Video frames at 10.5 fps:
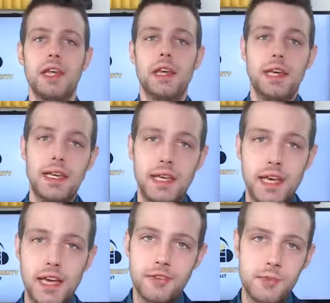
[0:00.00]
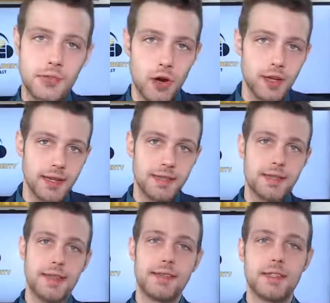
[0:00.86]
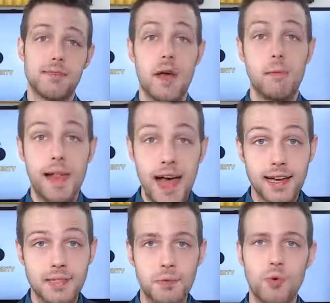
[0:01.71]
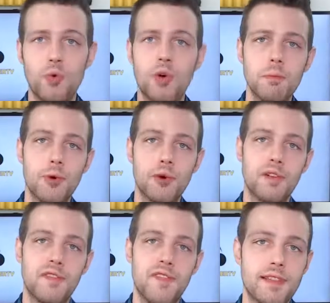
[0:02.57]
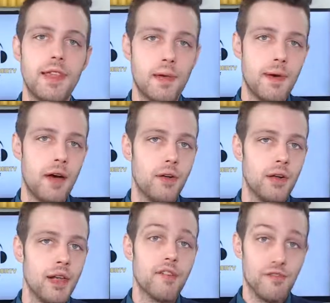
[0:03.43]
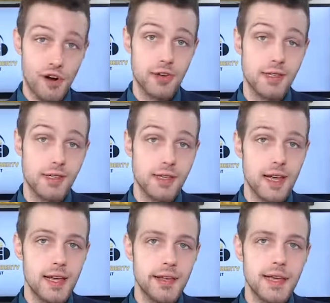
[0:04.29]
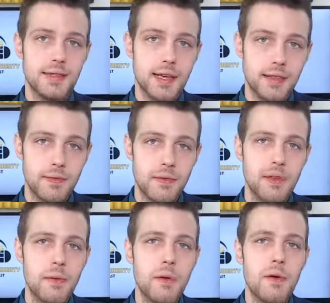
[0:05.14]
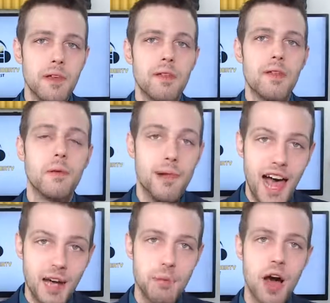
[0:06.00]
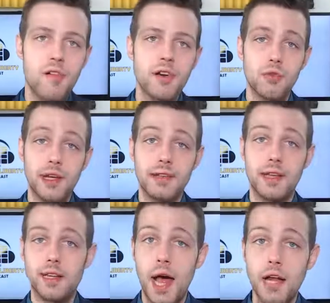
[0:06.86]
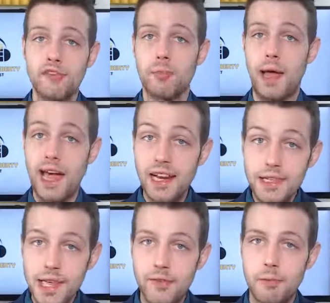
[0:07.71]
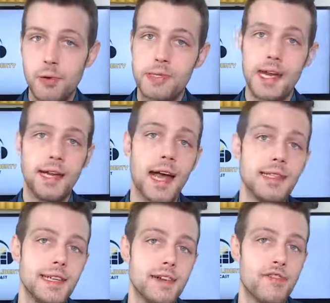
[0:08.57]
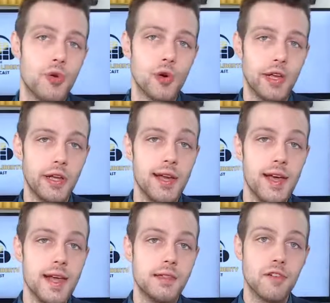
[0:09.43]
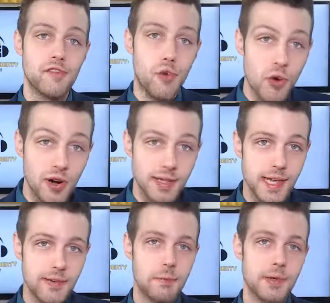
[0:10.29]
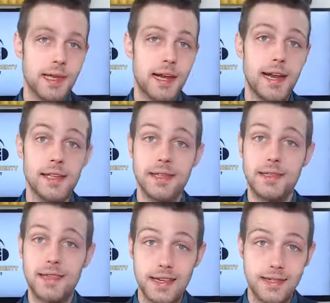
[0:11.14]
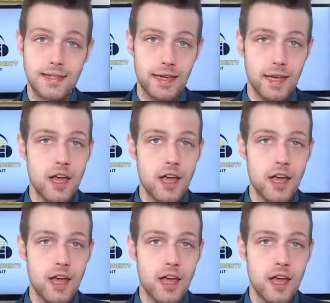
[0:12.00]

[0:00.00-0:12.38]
He gives some startling statistics about blacks, but one important fact to think about first is that the black poverty rate declined from 87% in 1940 to 47% in 1960